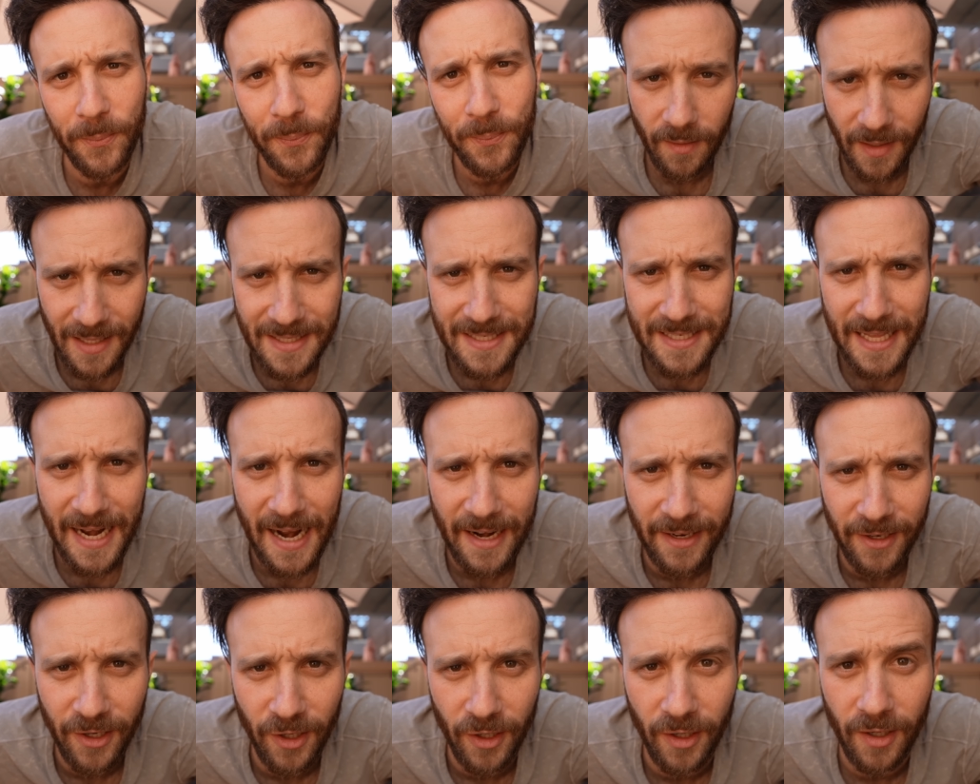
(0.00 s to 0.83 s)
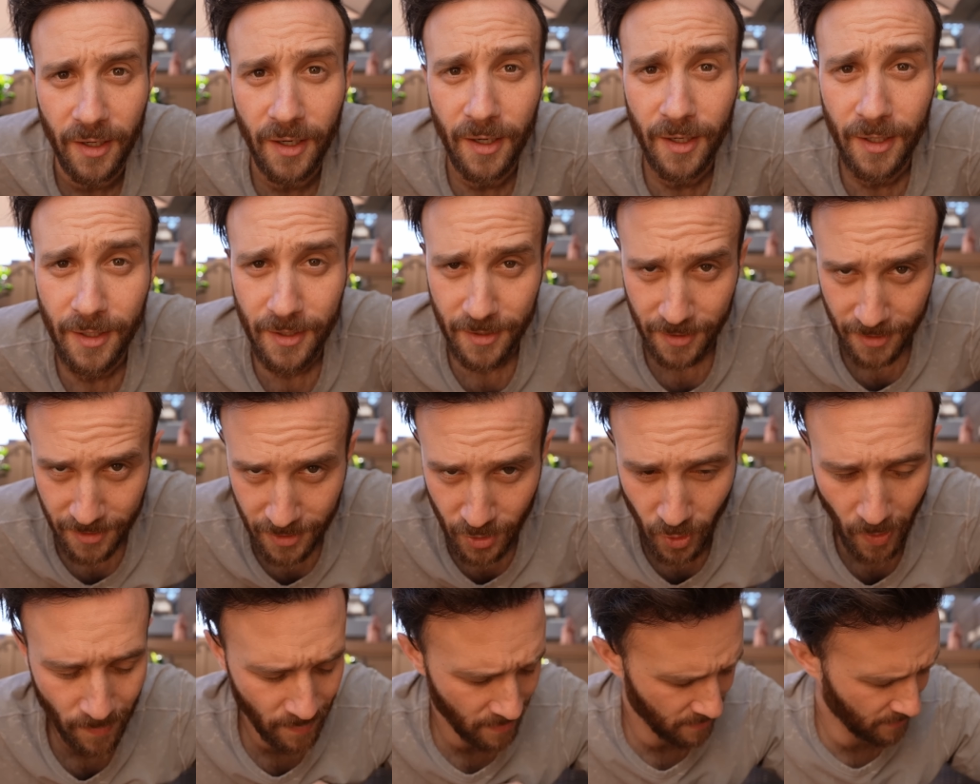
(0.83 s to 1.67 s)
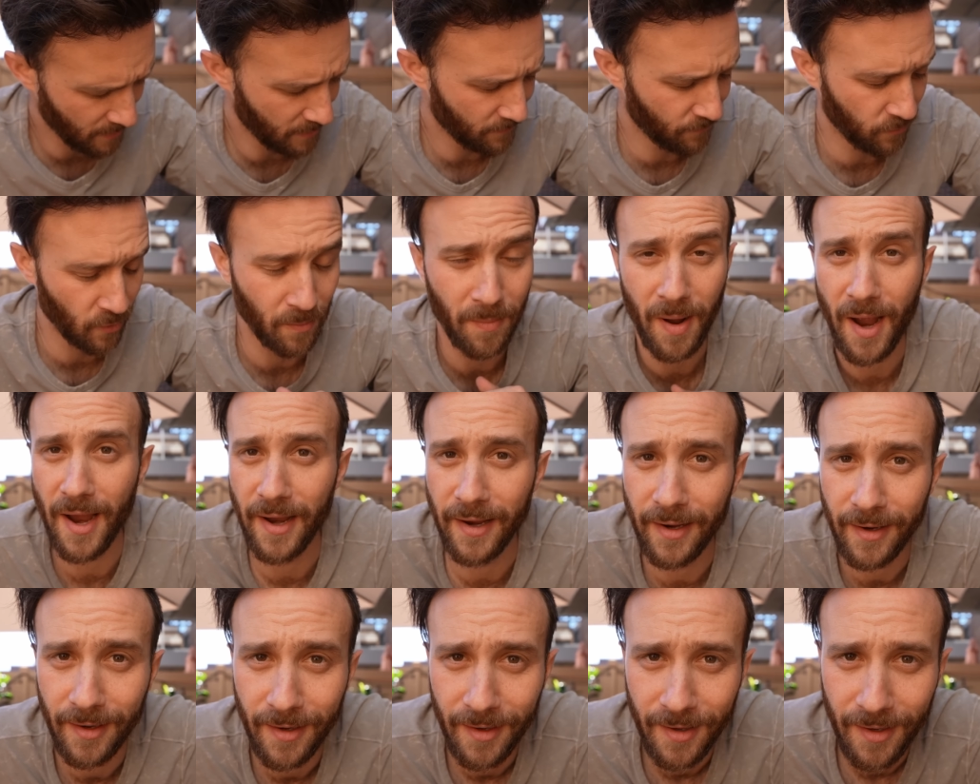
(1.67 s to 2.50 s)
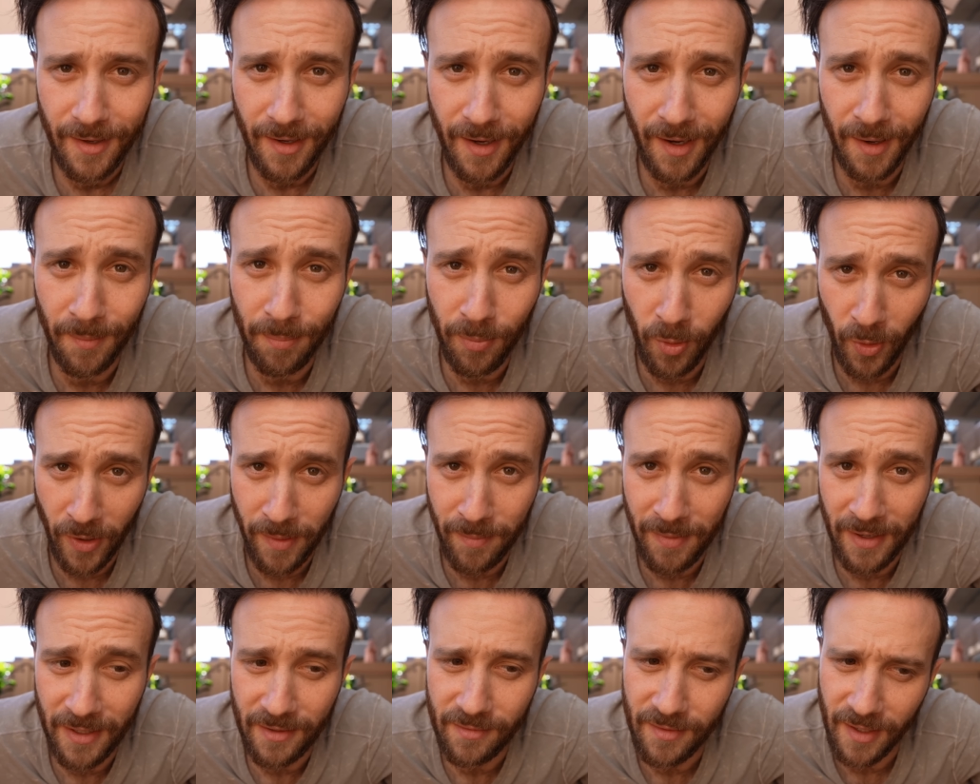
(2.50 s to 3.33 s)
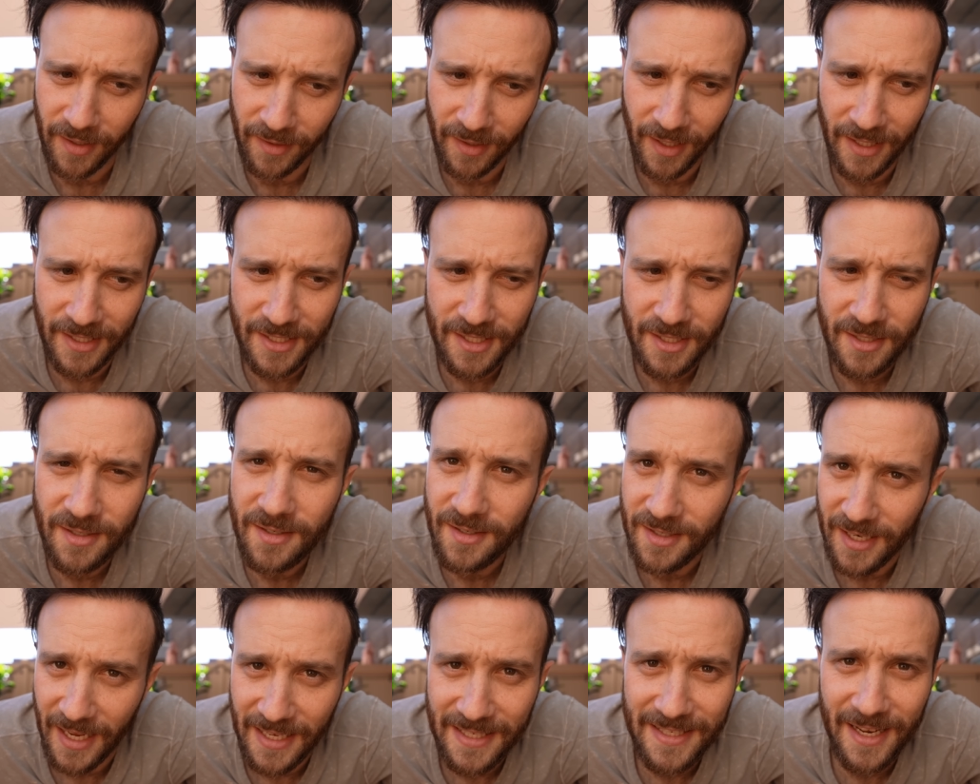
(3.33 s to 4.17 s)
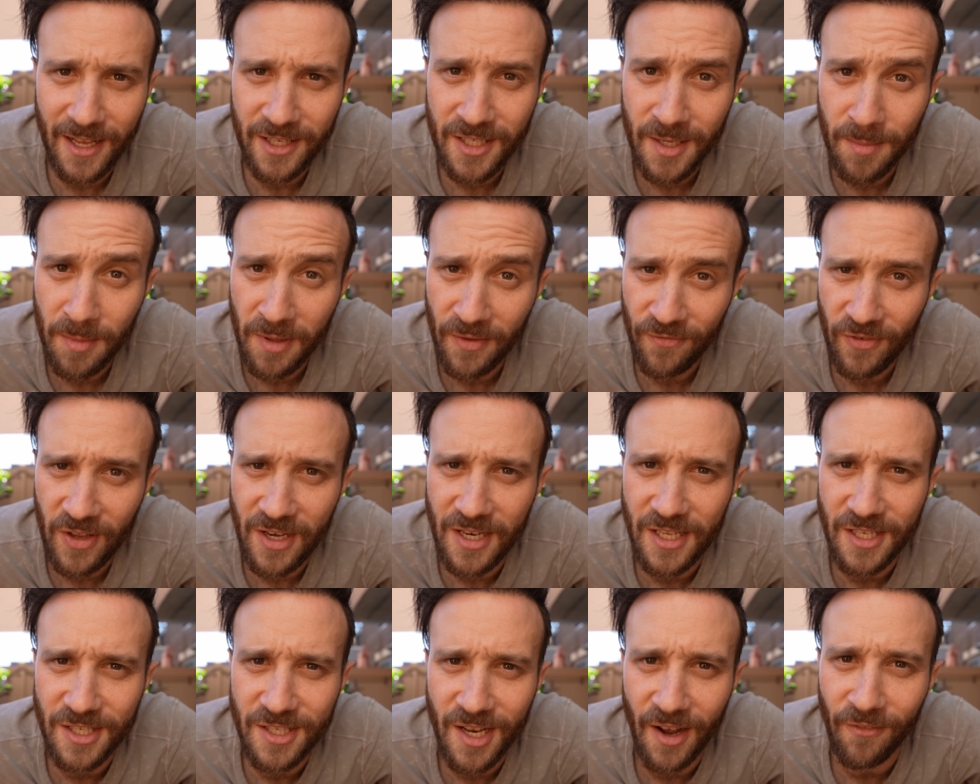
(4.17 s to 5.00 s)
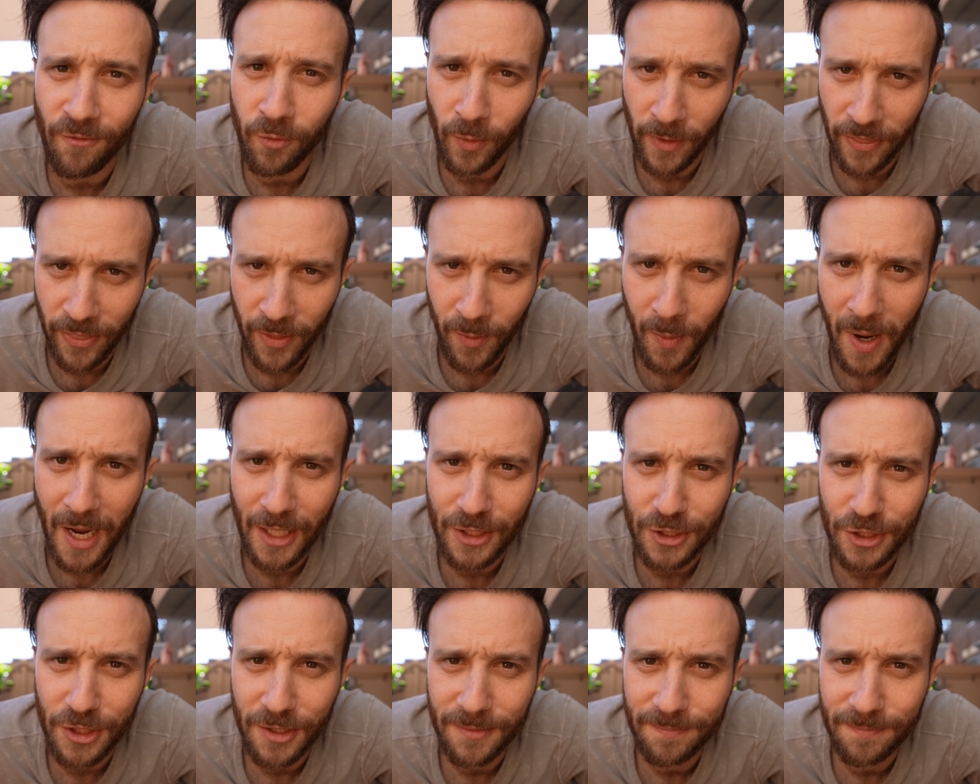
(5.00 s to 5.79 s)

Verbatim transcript: Let's get out of here so I'm not late for my appointment and let's test out some of the fitness stuff with the watch.